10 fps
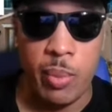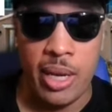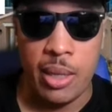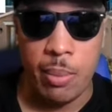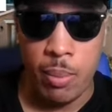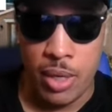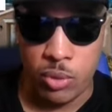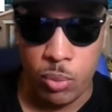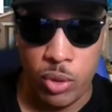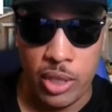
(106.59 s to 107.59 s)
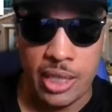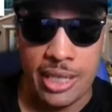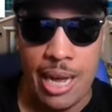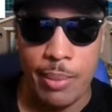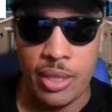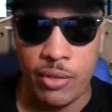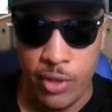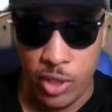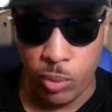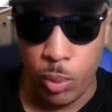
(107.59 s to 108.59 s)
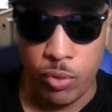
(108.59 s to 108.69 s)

made it much more economically feasible